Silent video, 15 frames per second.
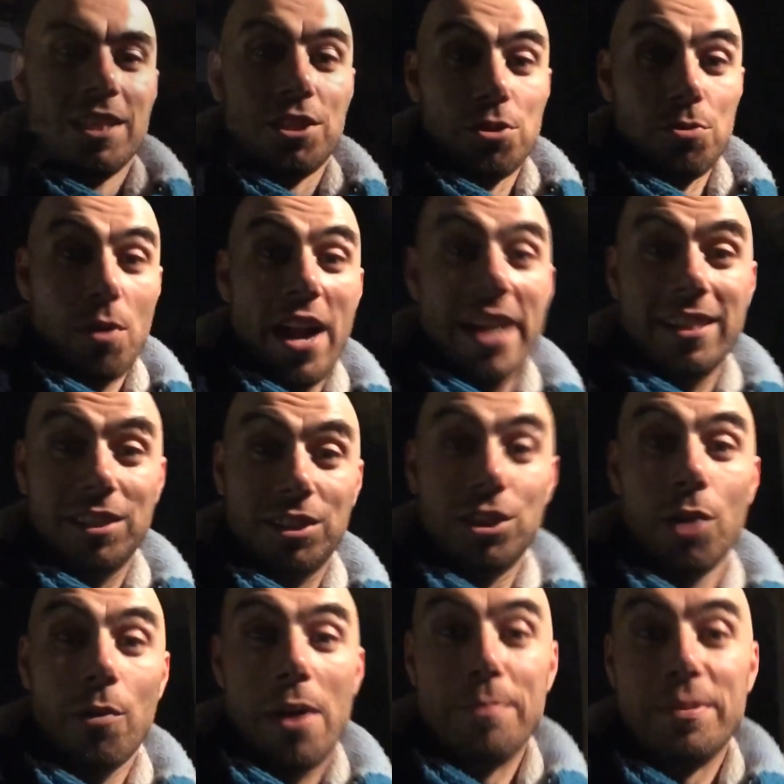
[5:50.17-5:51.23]
So the ride is
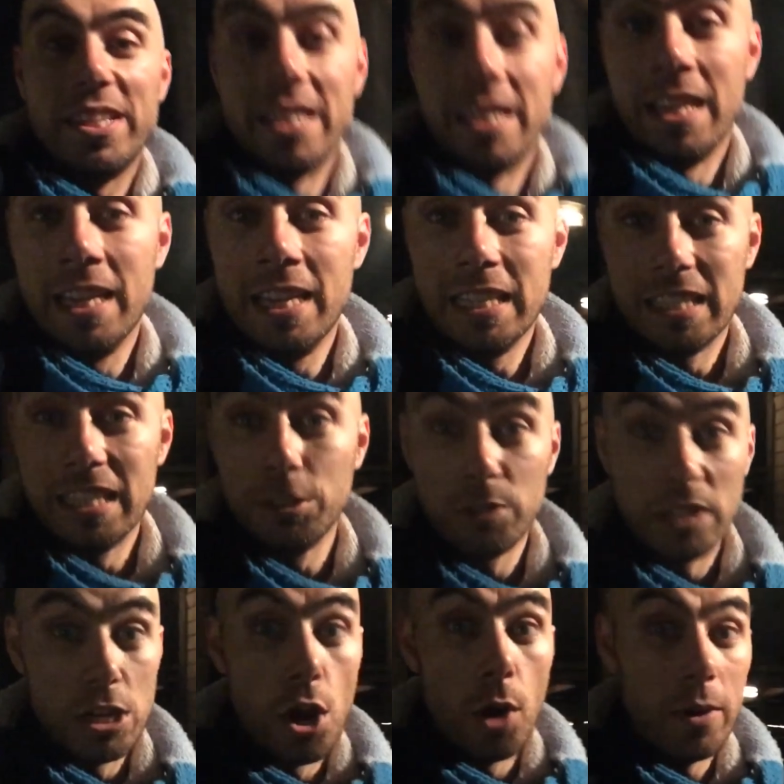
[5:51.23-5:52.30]
so empty. There's
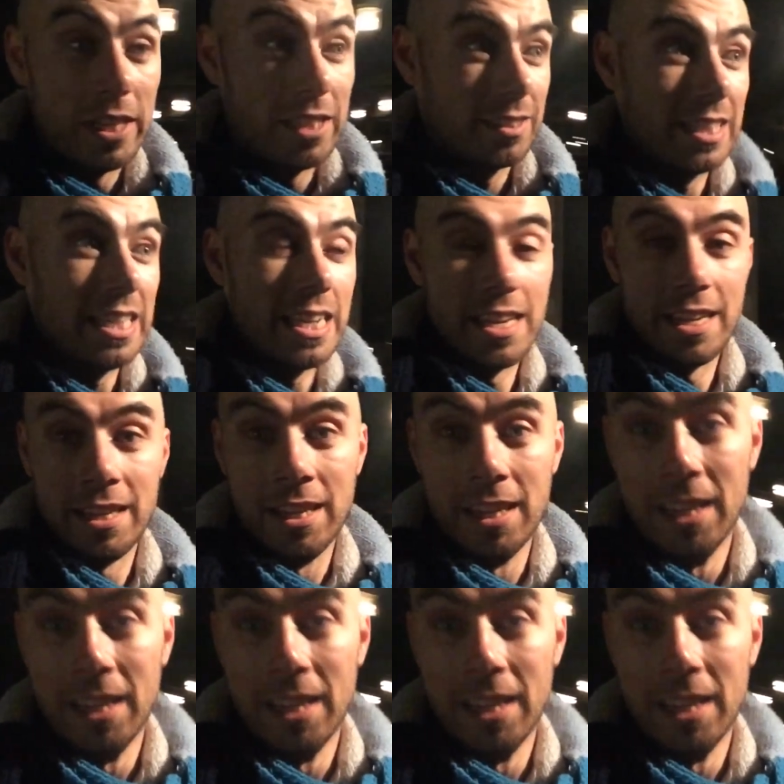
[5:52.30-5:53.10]
literally no one else here.